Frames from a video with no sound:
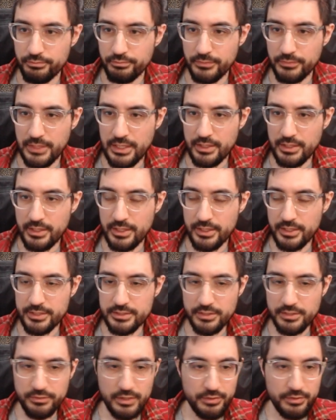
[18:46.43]
yeah, I
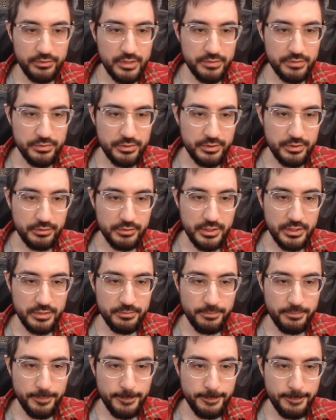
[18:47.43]
guess I've covered everything,
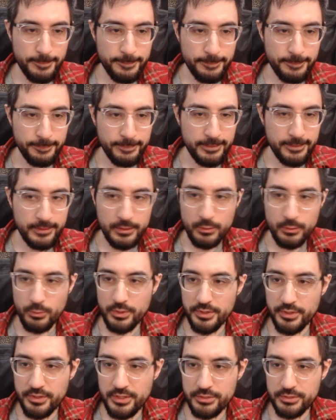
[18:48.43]
right?
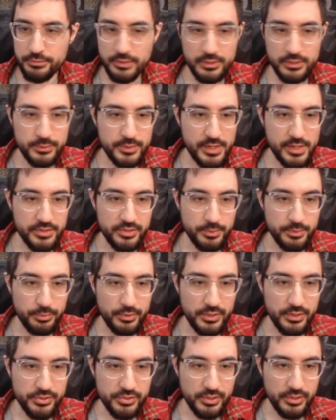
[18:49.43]
One of these rings was actually
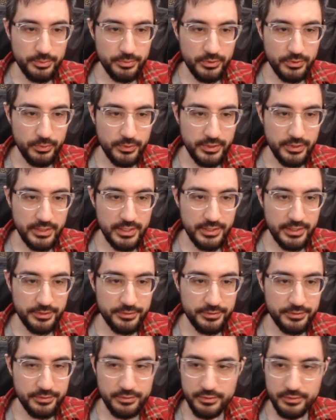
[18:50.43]
pretty cheap,
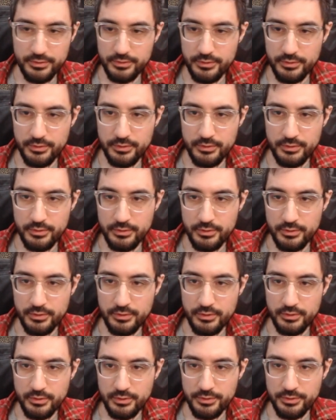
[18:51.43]
20x.
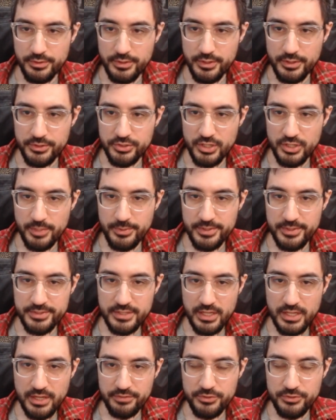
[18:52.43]
The Chiming
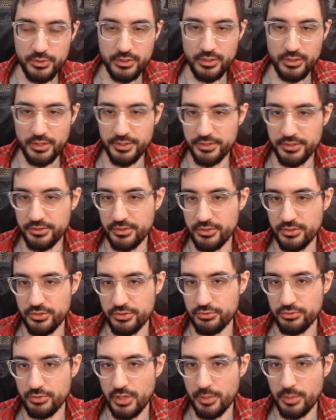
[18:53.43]
Staff, you can honestly
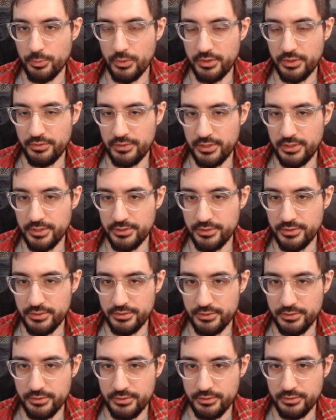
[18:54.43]
just drop one of
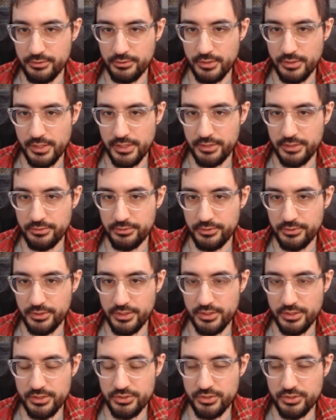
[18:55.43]
these, right?
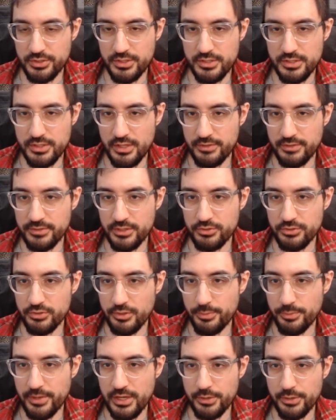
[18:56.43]
It just needs to have
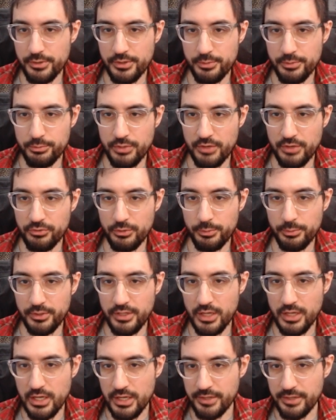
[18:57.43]
Sigil of Power,
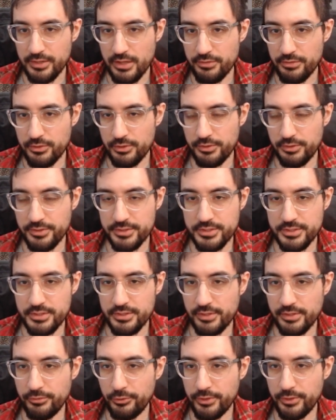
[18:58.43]
preferably a high level. This
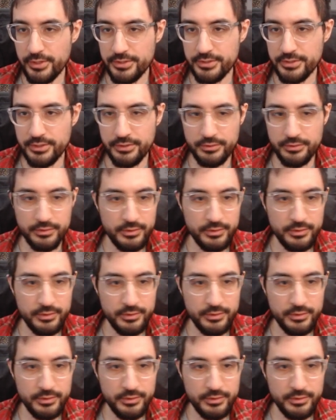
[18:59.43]
is level 18.